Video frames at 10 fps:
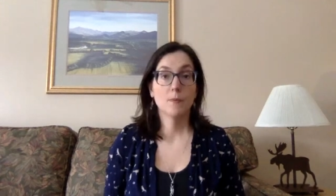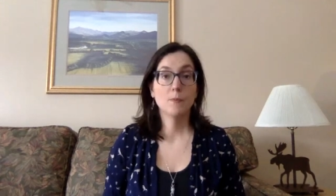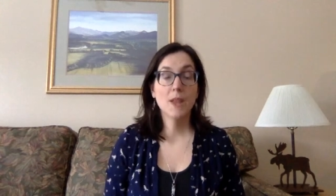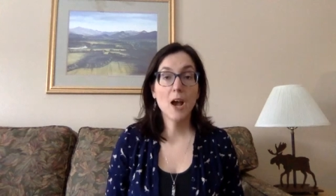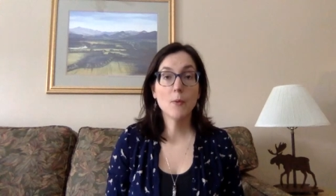
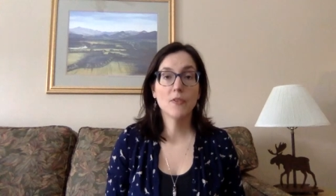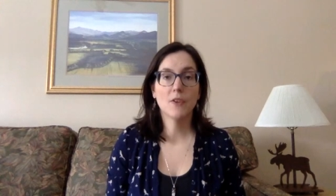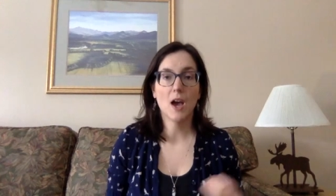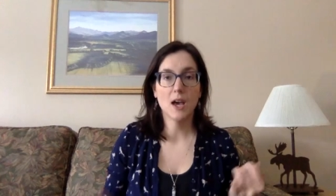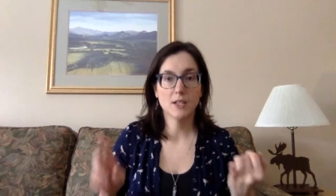Now we've
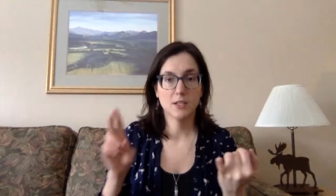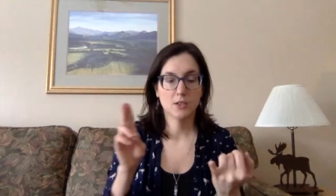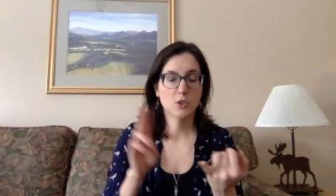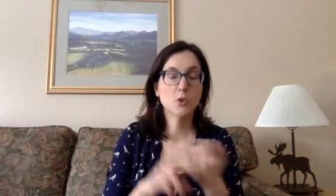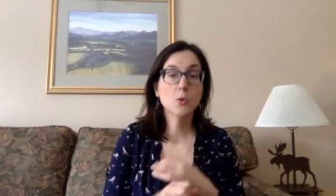got
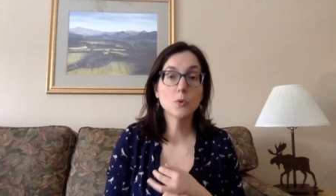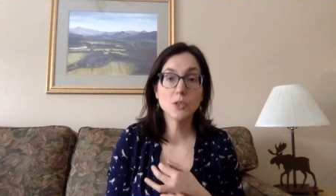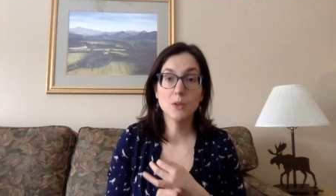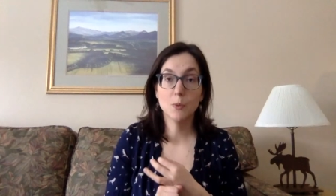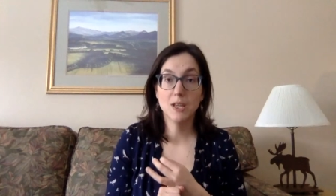the tools
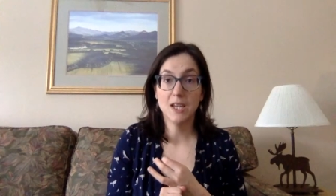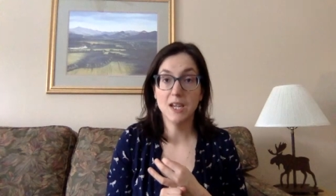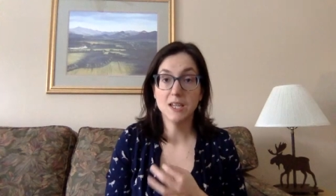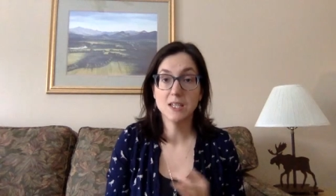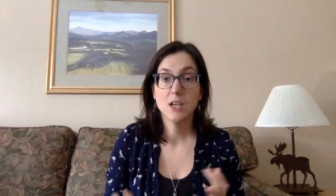that we
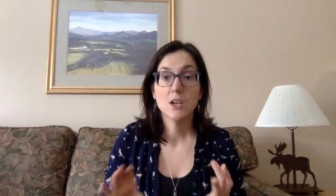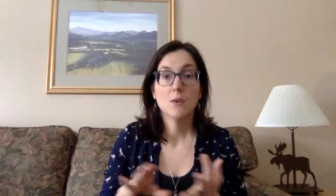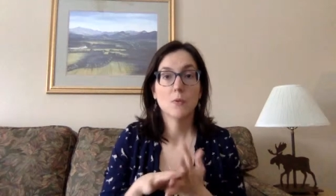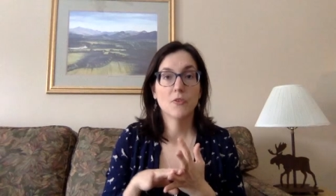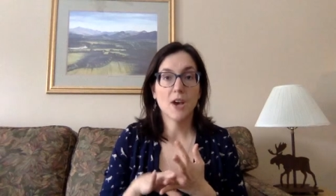need.
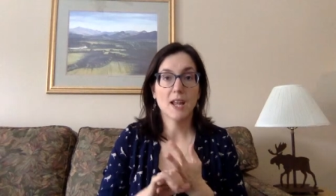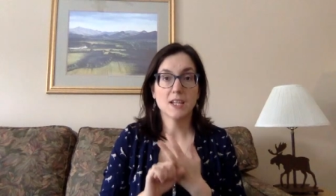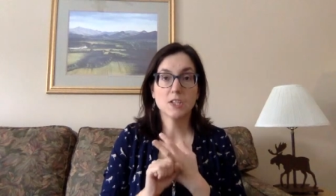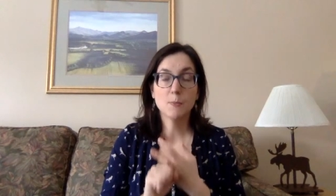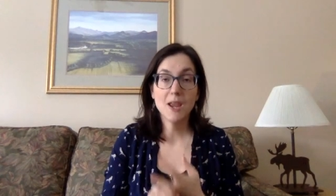We've got a
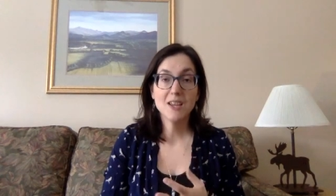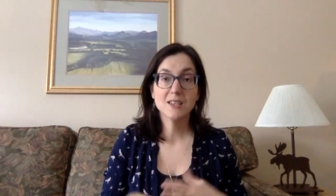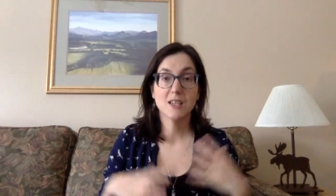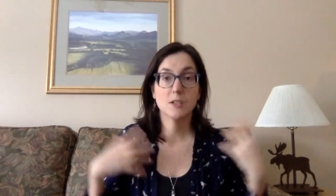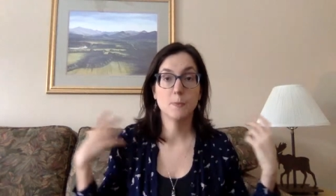space
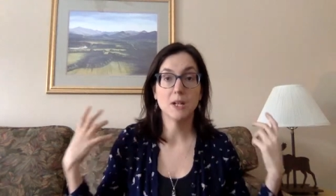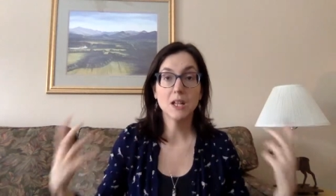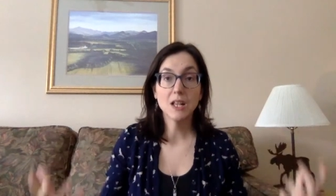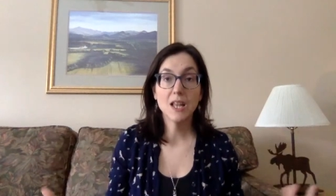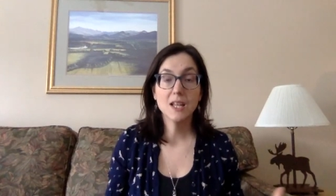that has been
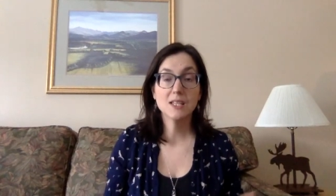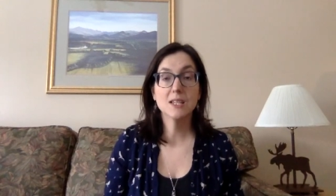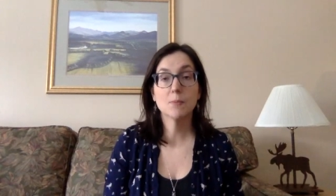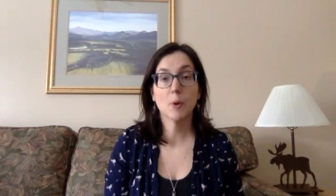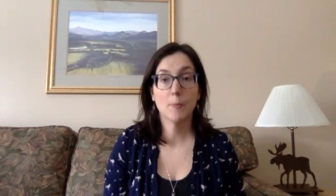cleansed
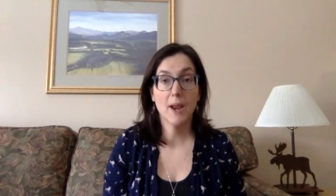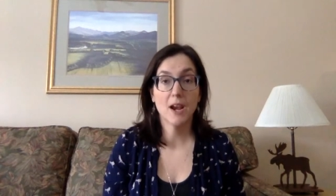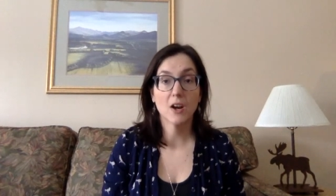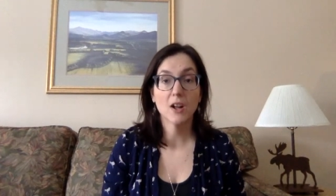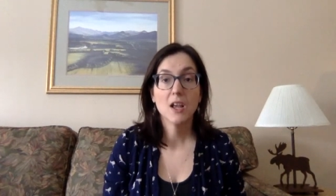and
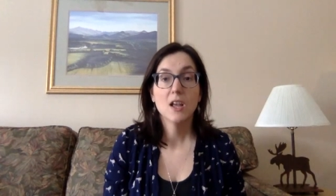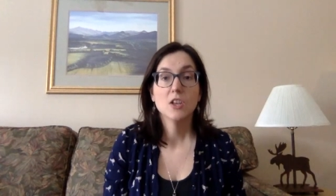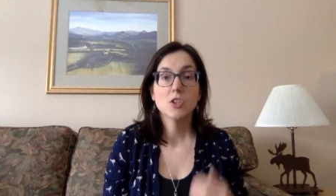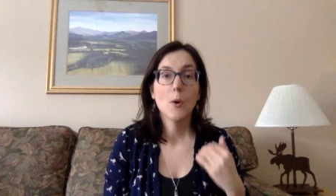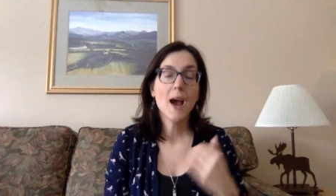prepared.
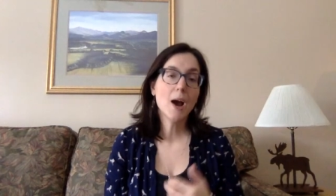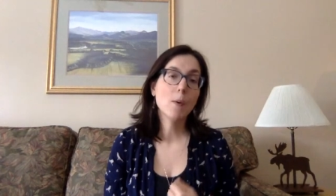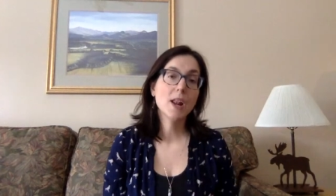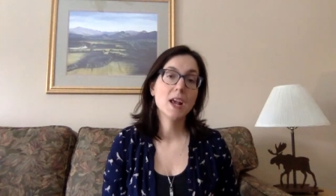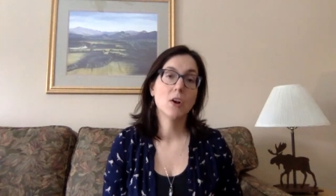So, how
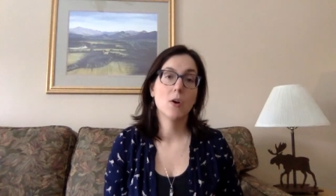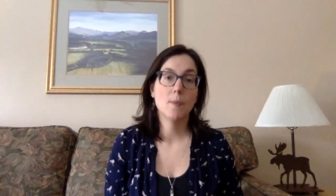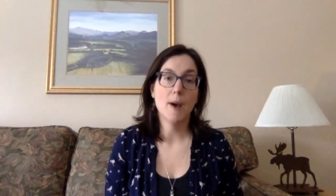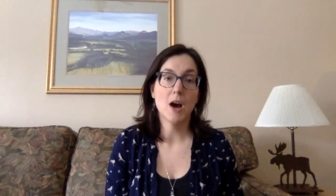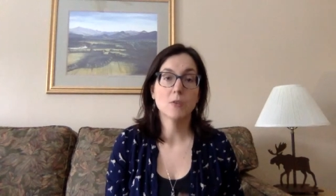would I go
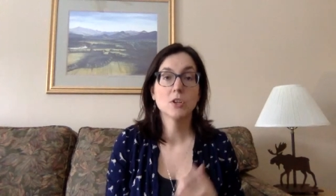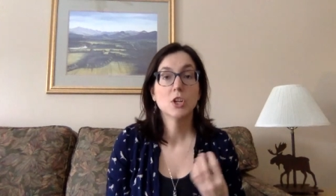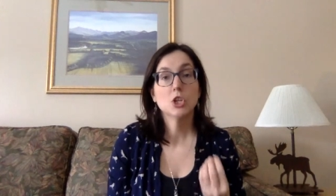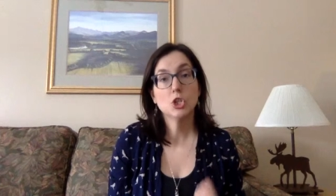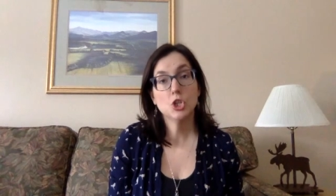about
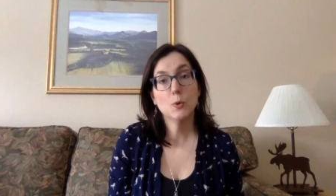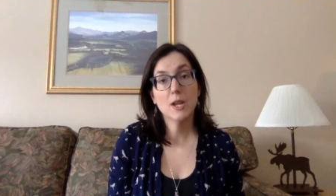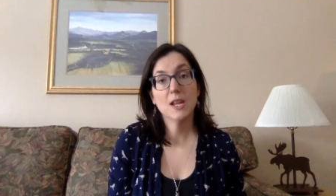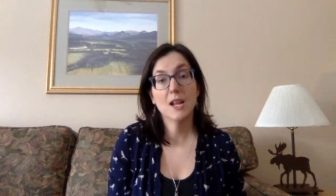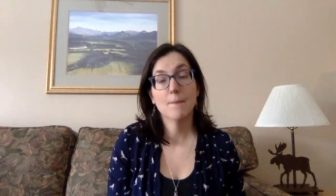
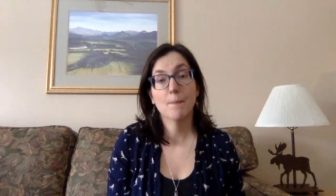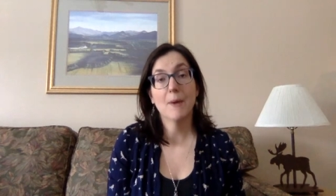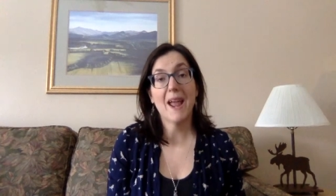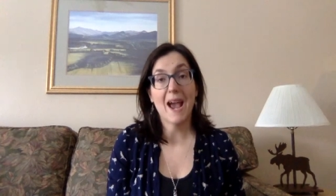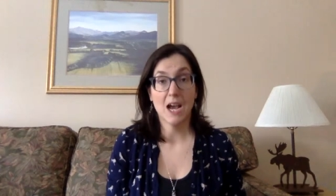doing
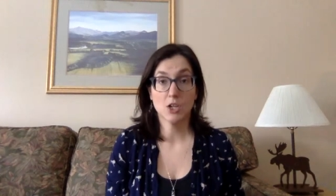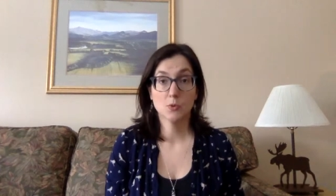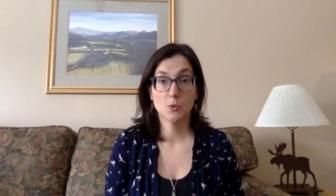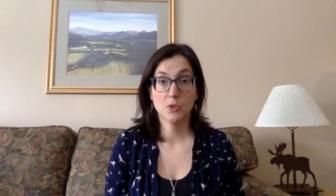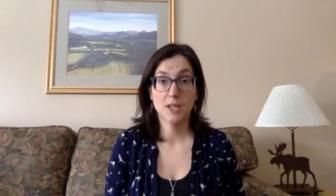my
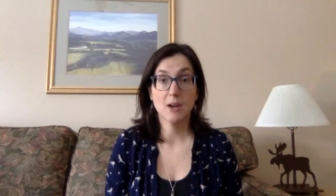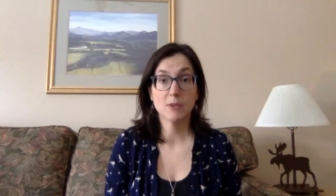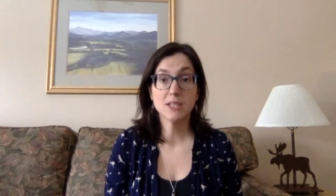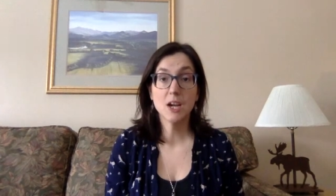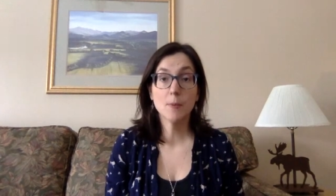actual
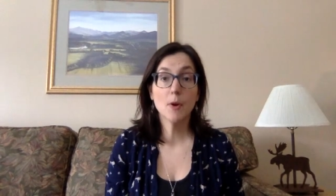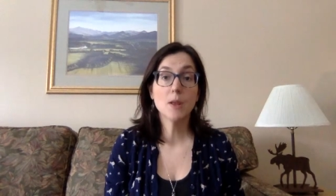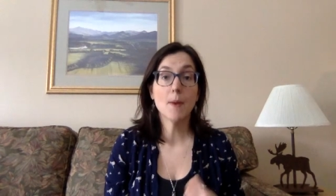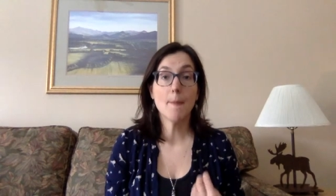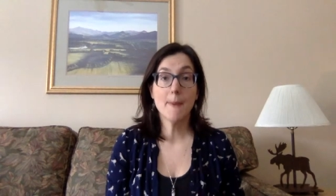sacred
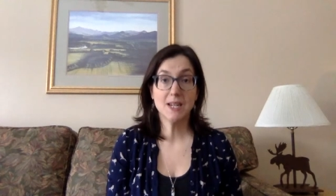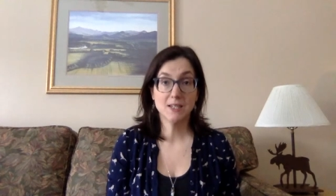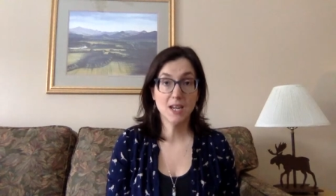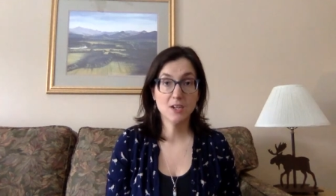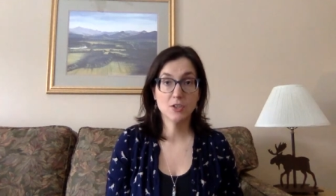ceremony, my
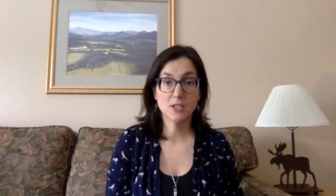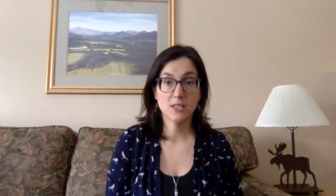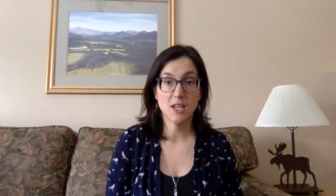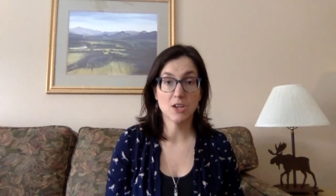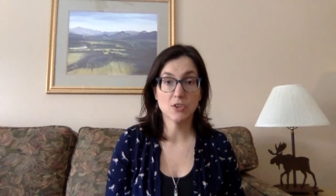meditation
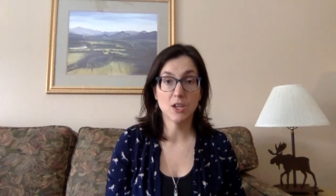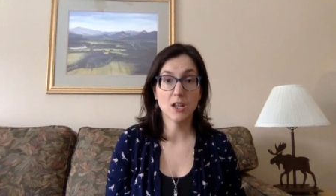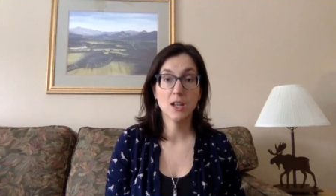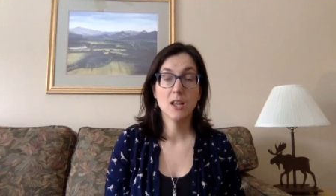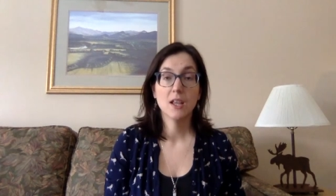session